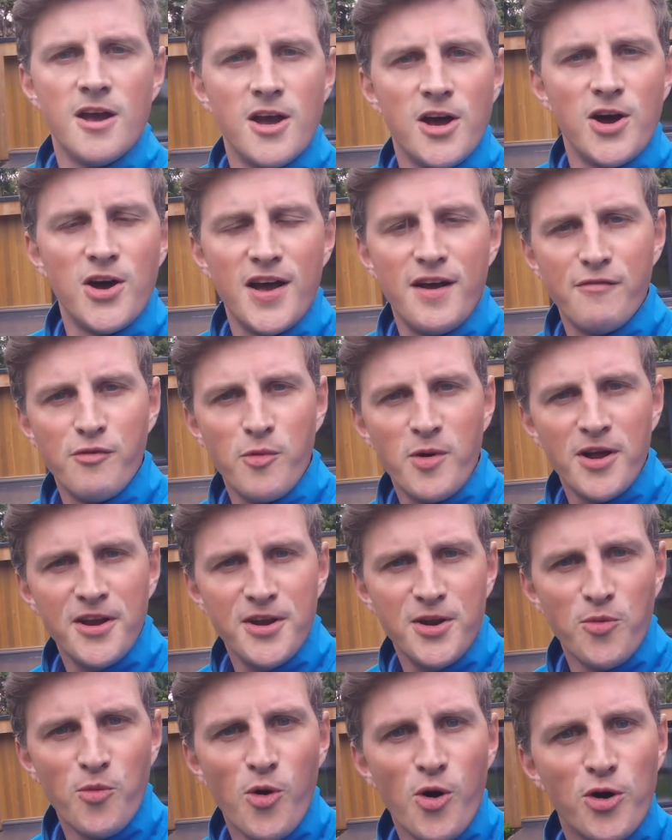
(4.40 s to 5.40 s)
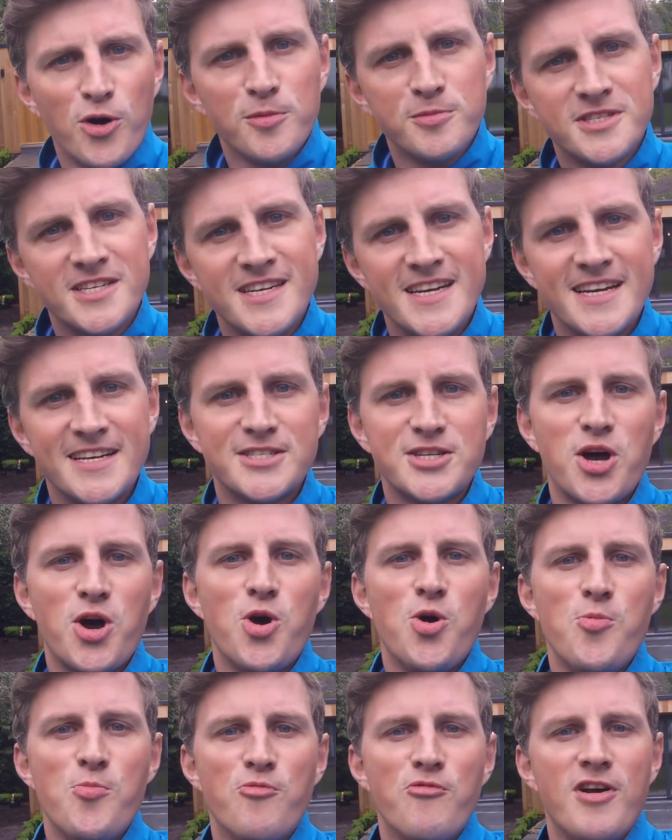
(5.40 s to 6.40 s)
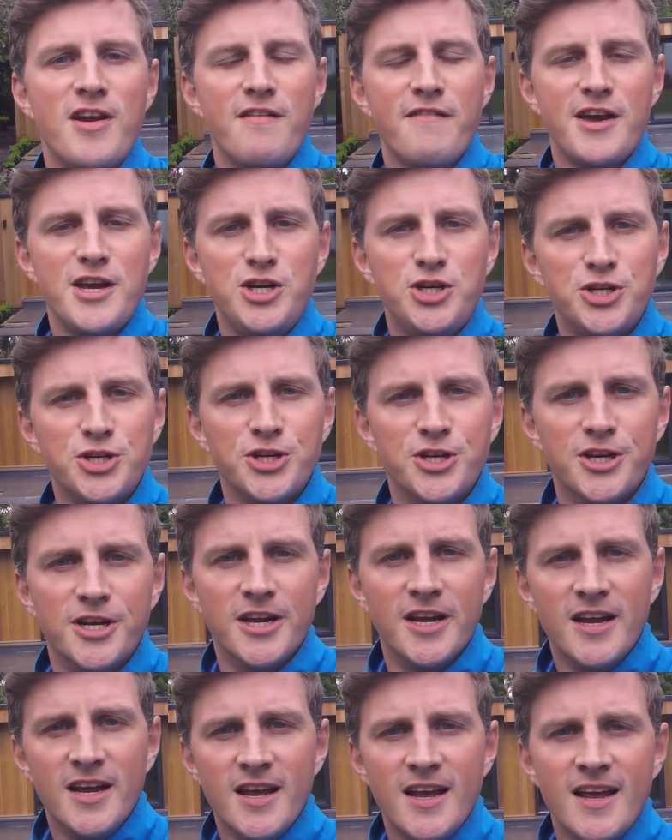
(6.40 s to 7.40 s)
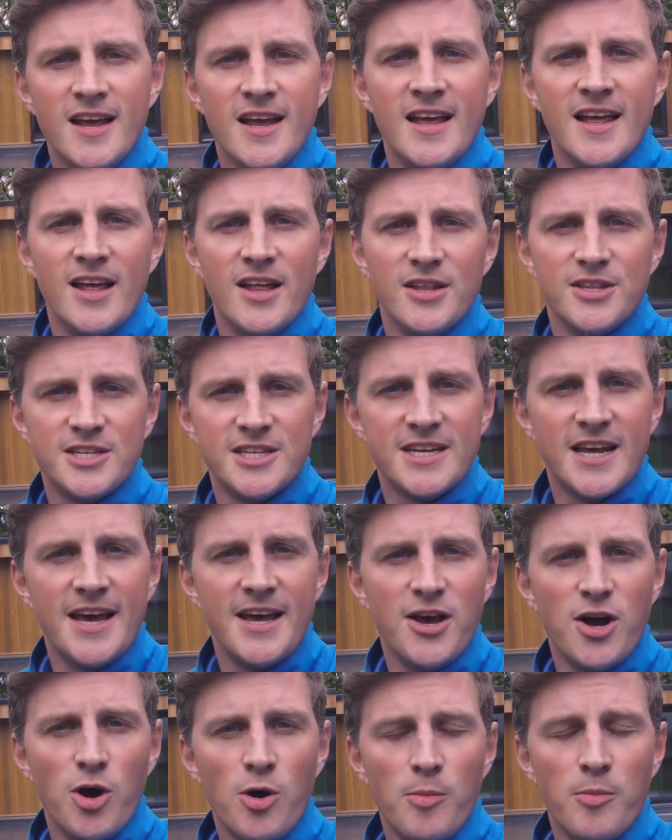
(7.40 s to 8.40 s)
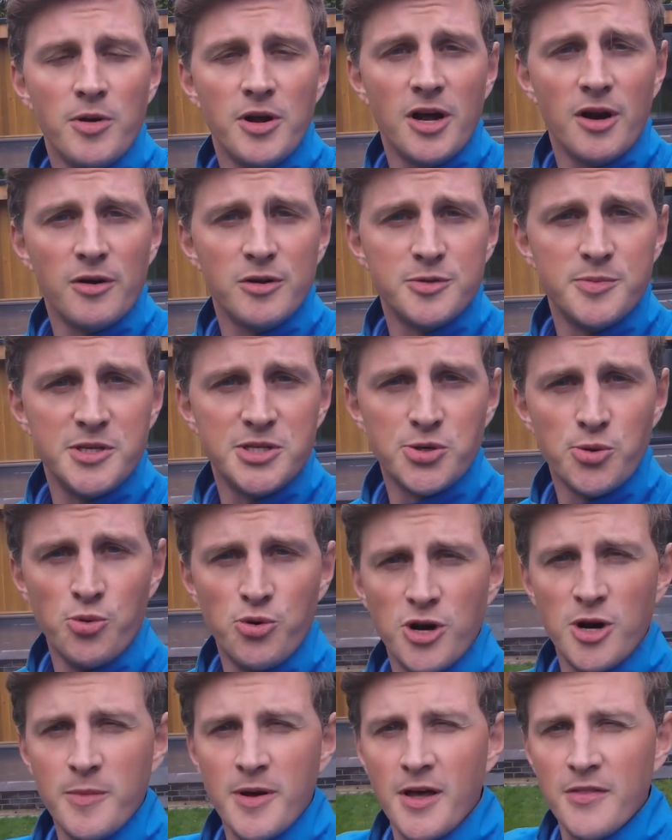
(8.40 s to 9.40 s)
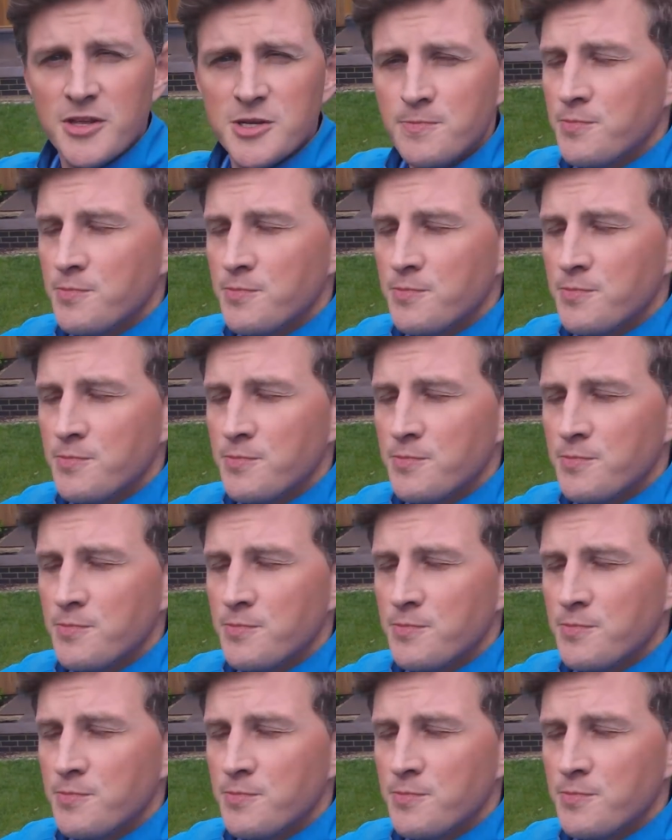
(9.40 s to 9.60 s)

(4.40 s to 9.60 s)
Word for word: Hi everyone and welcome to Nick's Home Renovation. Today I'm going to be talking about this